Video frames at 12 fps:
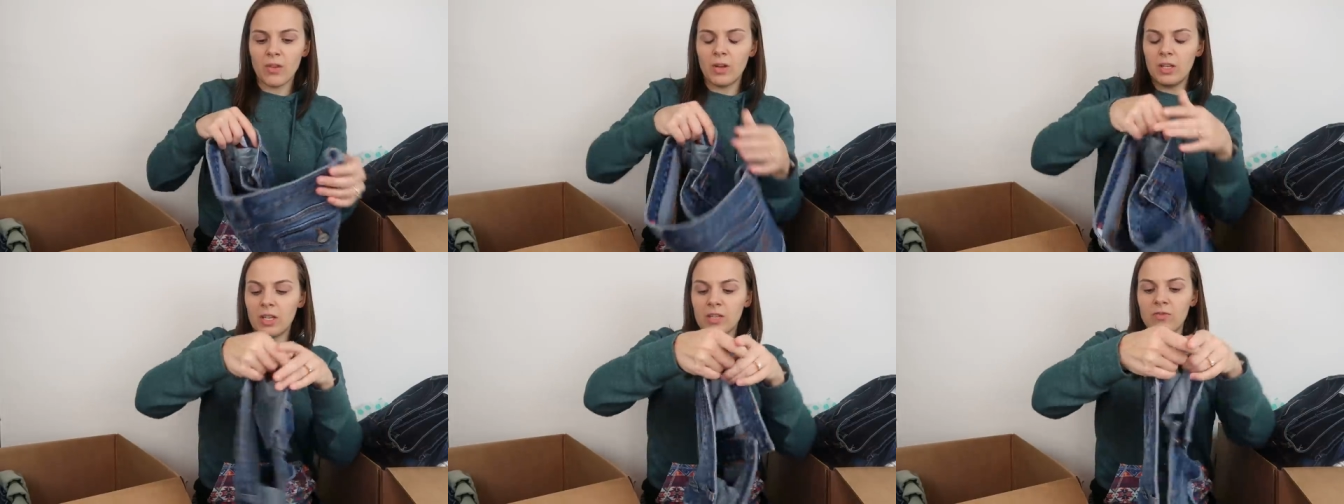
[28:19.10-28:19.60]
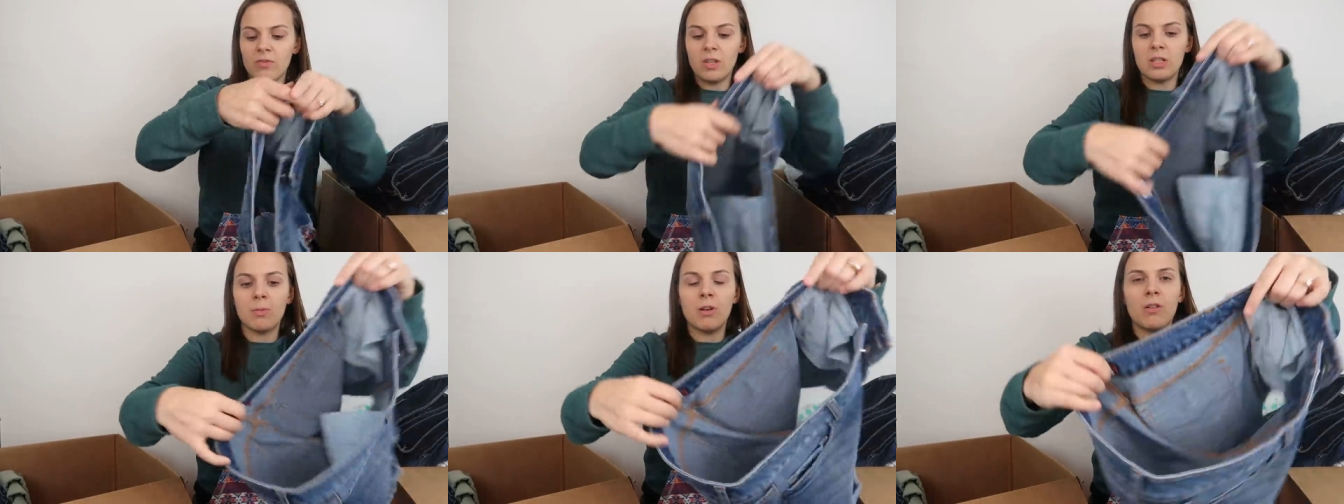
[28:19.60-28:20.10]
All right, next
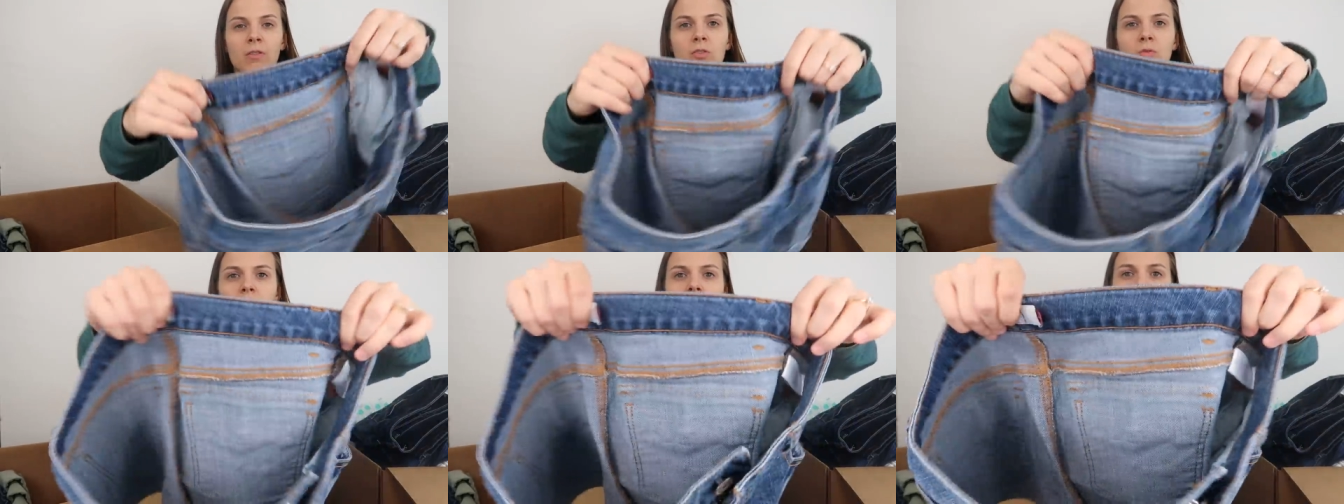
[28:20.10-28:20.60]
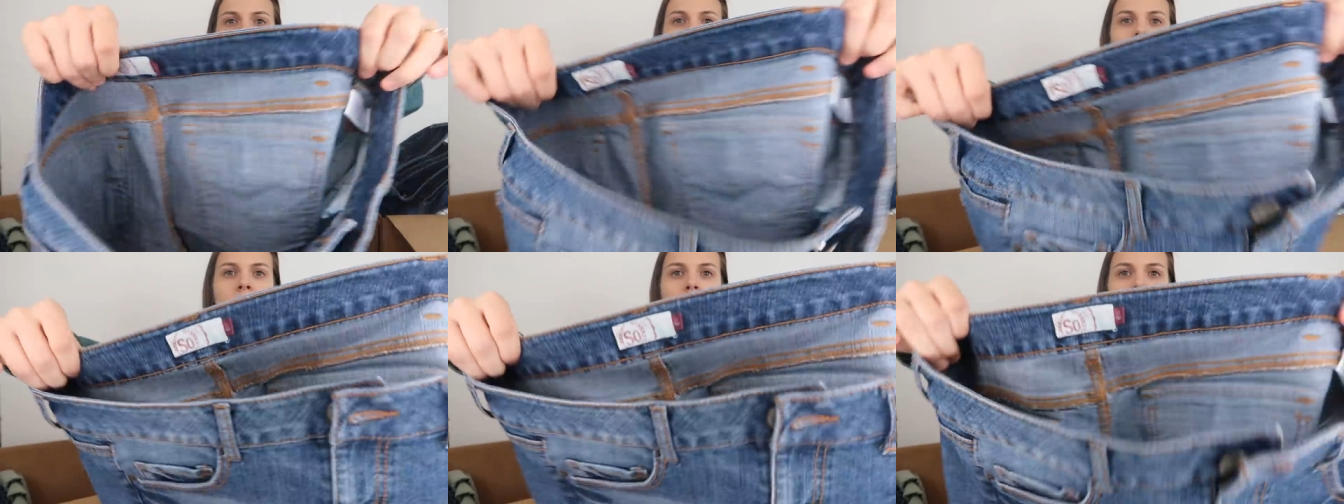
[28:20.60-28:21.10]
is a pair of shorts
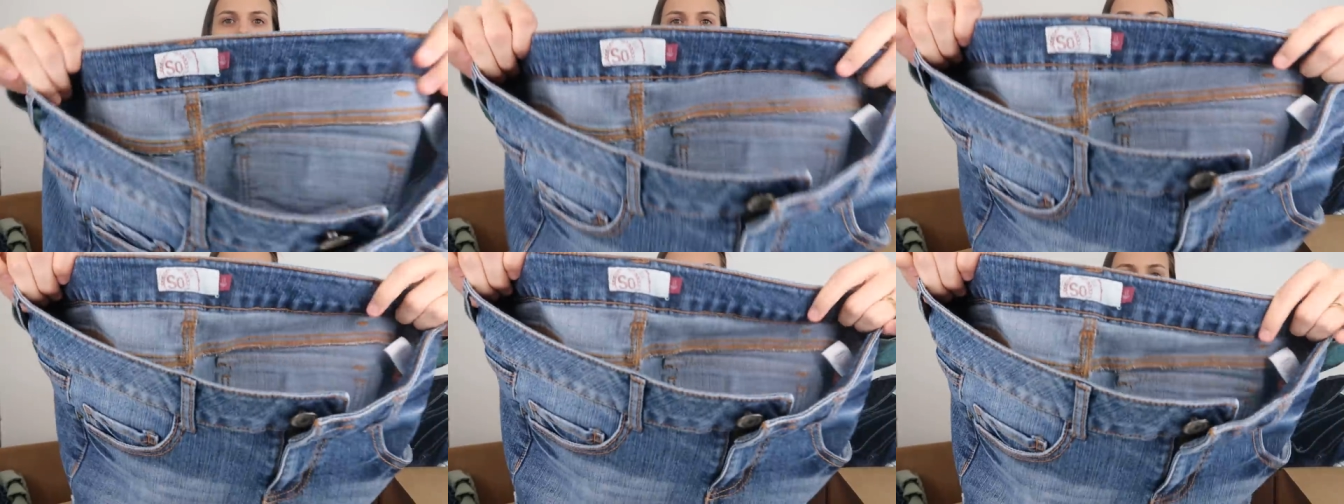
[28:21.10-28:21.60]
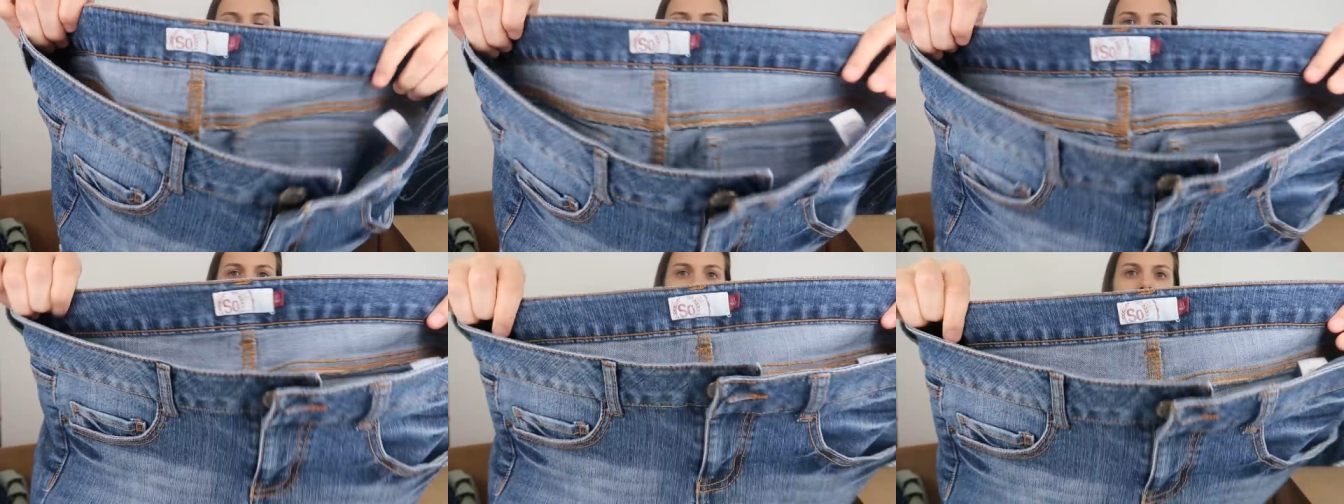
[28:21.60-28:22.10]
from this
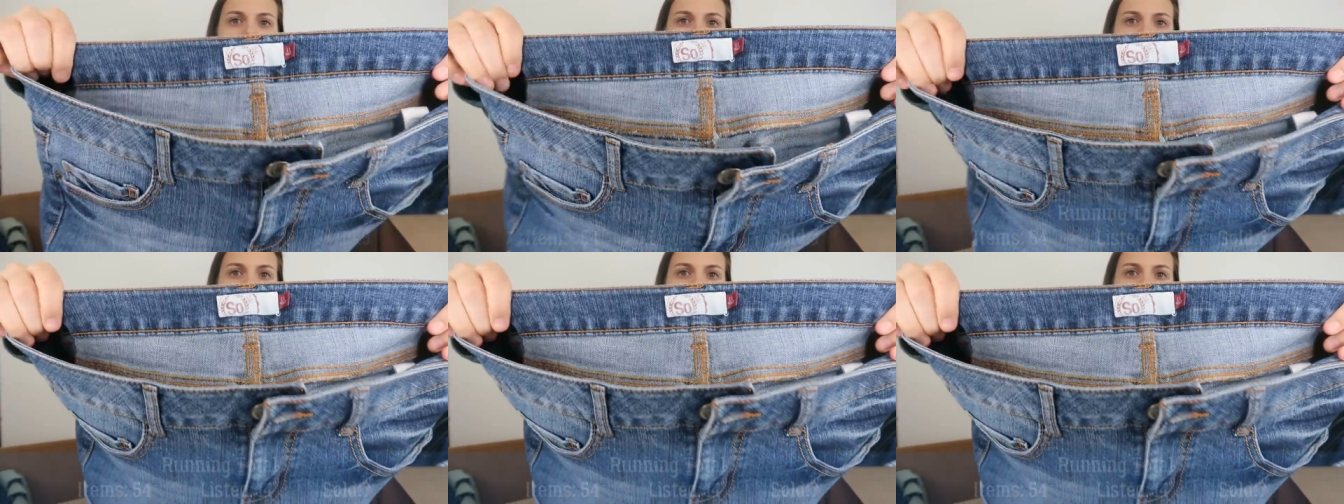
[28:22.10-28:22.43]
brand. This is